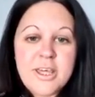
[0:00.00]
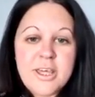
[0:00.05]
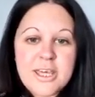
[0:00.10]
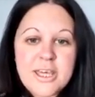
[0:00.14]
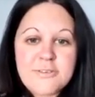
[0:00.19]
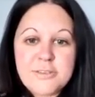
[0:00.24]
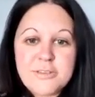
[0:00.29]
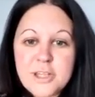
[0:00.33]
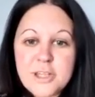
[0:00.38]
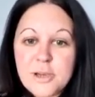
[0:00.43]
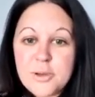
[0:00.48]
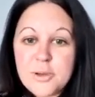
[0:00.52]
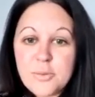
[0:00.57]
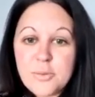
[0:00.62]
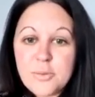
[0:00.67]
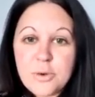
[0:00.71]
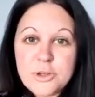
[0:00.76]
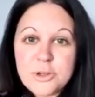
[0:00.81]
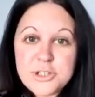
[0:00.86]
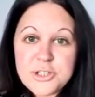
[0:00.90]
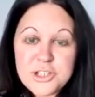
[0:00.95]
Even though it
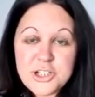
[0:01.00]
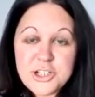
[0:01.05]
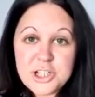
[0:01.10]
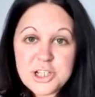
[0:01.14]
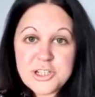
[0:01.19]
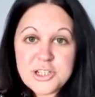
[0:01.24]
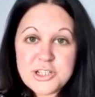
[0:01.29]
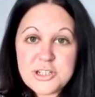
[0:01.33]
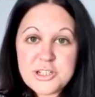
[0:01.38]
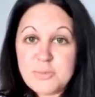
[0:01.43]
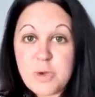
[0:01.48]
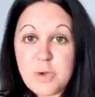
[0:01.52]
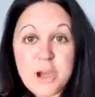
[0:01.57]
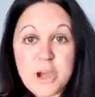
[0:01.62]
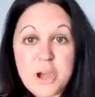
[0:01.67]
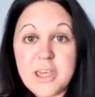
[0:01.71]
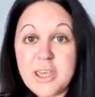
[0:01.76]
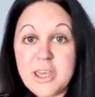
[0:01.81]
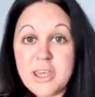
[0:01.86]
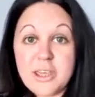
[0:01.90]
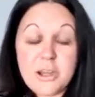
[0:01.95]
was just
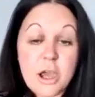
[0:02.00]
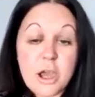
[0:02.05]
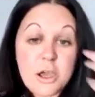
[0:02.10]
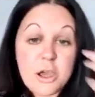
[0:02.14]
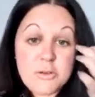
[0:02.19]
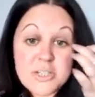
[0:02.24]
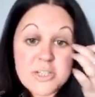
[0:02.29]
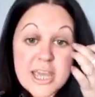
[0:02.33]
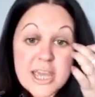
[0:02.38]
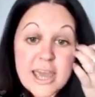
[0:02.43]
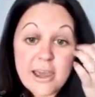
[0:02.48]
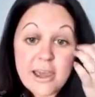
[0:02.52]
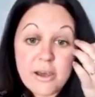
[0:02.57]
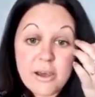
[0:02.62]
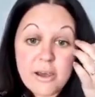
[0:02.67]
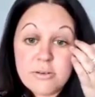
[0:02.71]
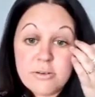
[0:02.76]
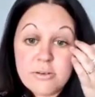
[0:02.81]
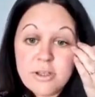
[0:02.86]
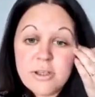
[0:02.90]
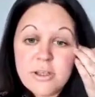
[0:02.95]
working in a
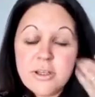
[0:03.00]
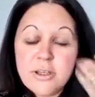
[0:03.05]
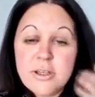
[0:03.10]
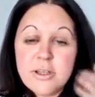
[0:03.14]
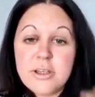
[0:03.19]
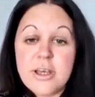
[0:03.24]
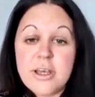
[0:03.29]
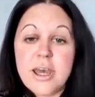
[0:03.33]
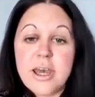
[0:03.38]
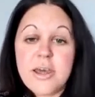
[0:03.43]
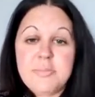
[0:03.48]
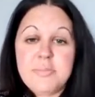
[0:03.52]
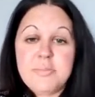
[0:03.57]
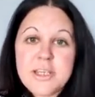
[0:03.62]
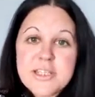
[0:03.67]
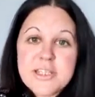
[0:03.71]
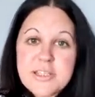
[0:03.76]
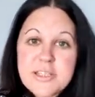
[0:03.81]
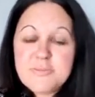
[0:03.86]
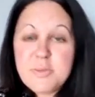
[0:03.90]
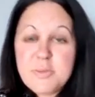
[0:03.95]
hotel,
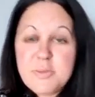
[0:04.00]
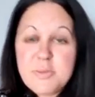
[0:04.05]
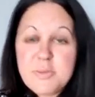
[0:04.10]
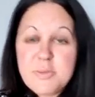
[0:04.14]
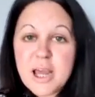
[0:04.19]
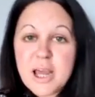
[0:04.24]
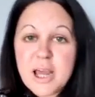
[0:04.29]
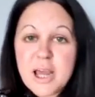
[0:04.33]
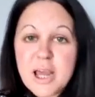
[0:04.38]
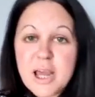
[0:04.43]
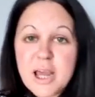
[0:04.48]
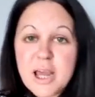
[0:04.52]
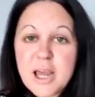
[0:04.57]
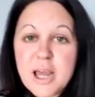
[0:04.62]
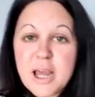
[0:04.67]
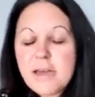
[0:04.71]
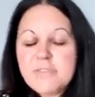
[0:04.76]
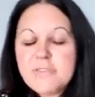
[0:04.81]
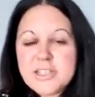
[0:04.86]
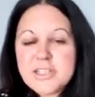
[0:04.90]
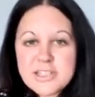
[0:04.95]
because of my length of
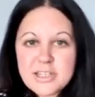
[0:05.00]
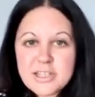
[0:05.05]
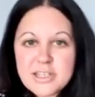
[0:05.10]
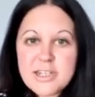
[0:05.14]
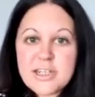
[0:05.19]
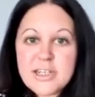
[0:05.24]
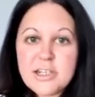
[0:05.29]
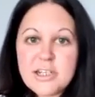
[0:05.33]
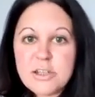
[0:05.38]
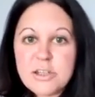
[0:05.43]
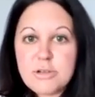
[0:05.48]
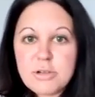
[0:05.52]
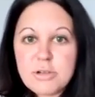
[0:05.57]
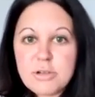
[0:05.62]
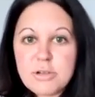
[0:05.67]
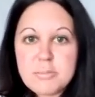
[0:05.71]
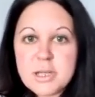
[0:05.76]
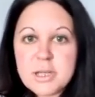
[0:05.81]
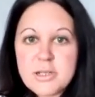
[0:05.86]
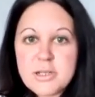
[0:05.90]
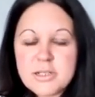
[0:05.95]
service, they needed
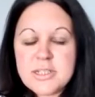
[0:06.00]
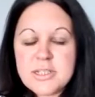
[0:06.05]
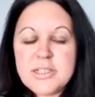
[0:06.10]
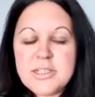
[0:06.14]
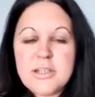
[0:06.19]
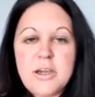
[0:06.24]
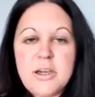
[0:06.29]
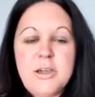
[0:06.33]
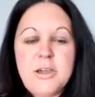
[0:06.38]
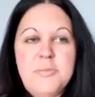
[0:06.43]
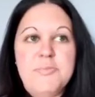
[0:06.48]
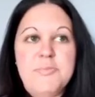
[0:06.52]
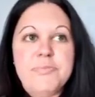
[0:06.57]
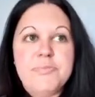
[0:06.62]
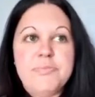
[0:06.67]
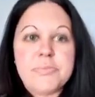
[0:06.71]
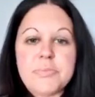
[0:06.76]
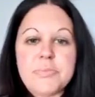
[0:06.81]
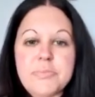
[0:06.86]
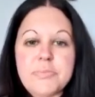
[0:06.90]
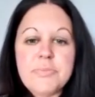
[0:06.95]
3 months. So
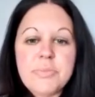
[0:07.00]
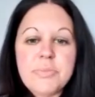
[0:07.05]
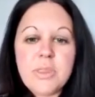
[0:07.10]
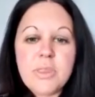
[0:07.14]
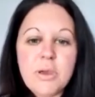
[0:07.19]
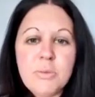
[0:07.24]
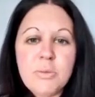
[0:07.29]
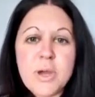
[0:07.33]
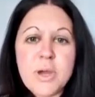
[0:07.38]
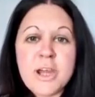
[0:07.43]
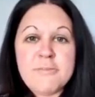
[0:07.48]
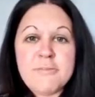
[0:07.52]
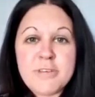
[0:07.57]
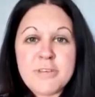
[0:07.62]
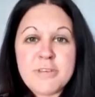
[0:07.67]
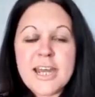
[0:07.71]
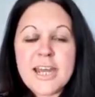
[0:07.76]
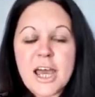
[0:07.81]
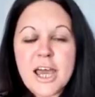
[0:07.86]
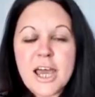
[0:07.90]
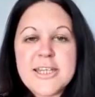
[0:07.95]
when I
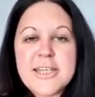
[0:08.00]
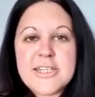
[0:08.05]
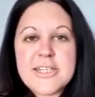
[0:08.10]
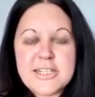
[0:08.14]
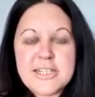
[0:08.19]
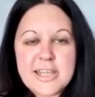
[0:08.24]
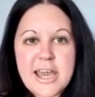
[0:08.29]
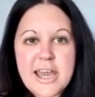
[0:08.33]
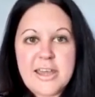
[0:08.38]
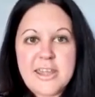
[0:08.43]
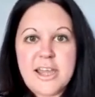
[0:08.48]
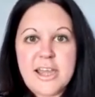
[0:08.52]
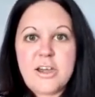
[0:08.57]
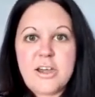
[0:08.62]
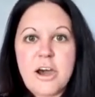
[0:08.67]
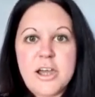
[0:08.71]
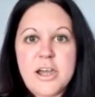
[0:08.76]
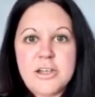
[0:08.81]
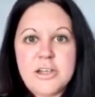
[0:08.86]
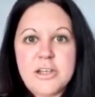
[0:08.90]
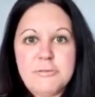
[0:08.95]
realised that, that
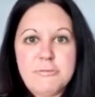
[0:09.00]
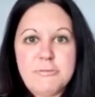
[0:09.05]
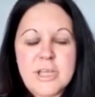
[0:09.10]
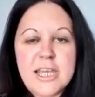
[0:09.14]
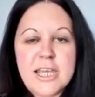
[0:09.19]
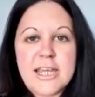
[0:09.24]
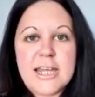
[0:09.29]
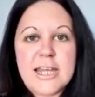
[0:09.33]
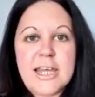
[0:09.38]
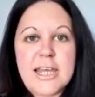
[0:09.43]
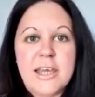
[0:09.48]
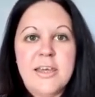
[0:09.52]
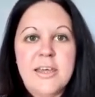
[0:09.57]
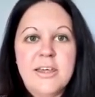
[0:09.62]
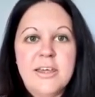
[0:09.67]
kind of really